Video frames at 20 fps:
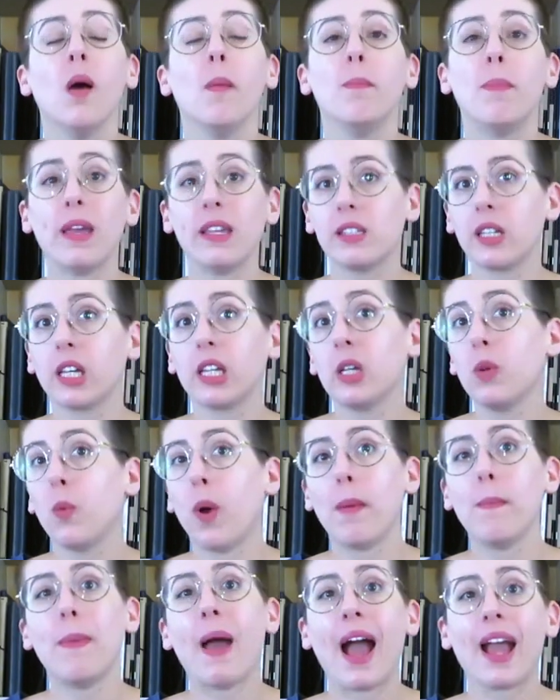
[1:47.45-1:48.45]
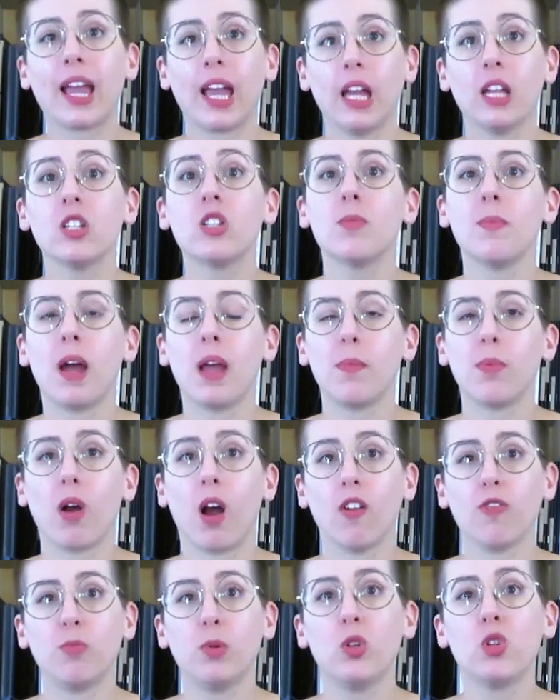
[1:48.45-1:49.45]
basically went back into my
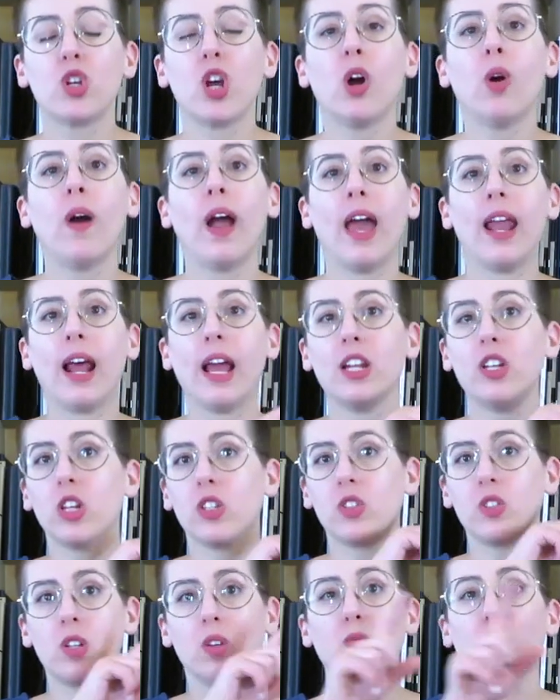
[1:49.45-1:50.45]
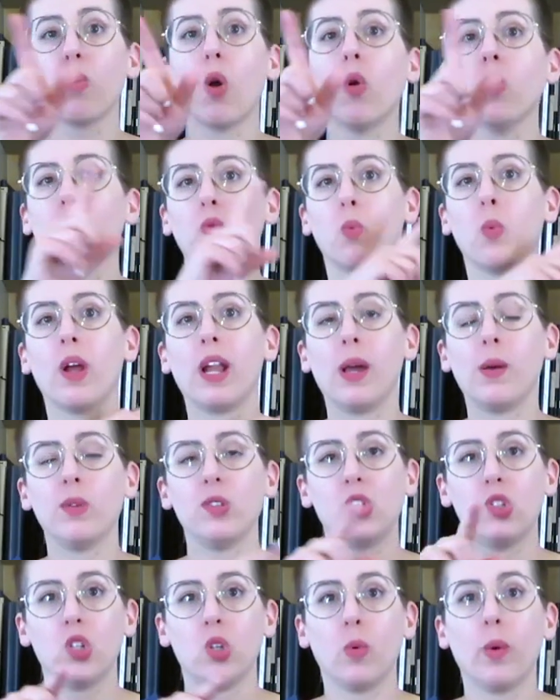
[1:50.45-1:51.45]
Prof Bujo and I just wrote what I
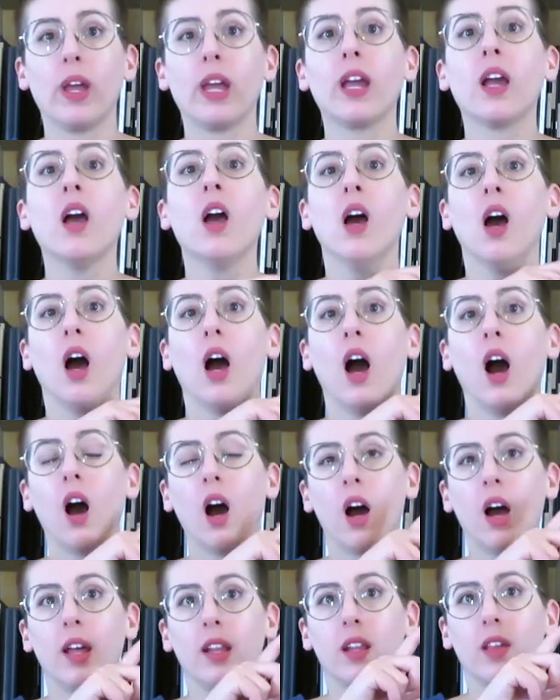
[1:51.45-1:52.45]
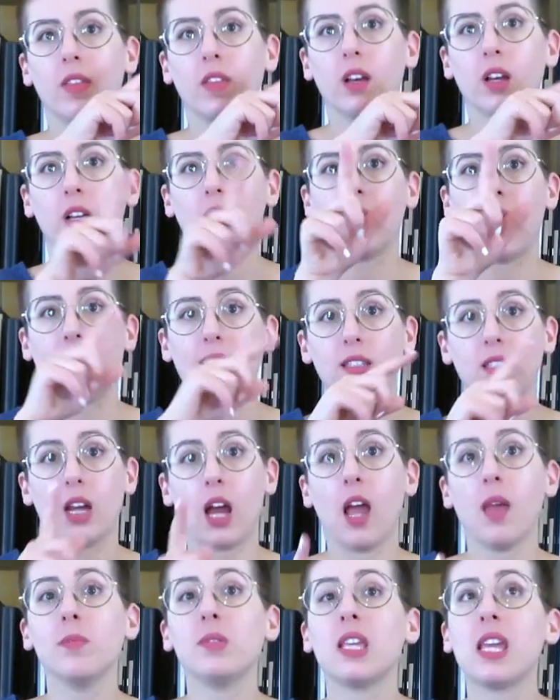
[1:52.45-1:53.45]
was doing on the class
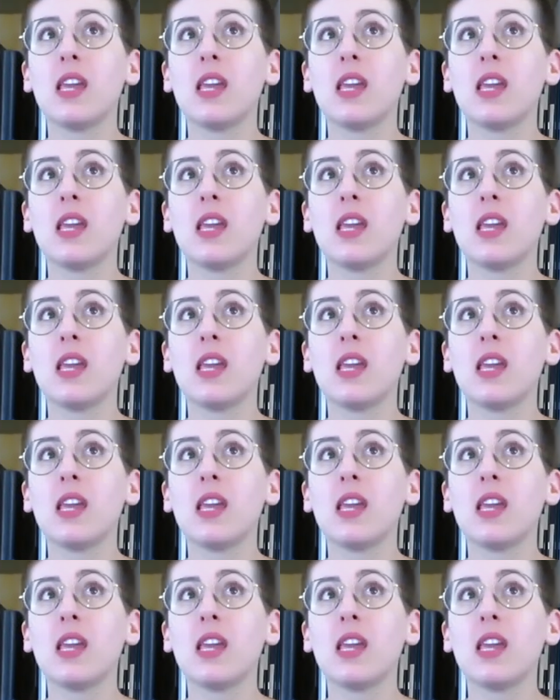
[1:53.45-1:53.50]
times.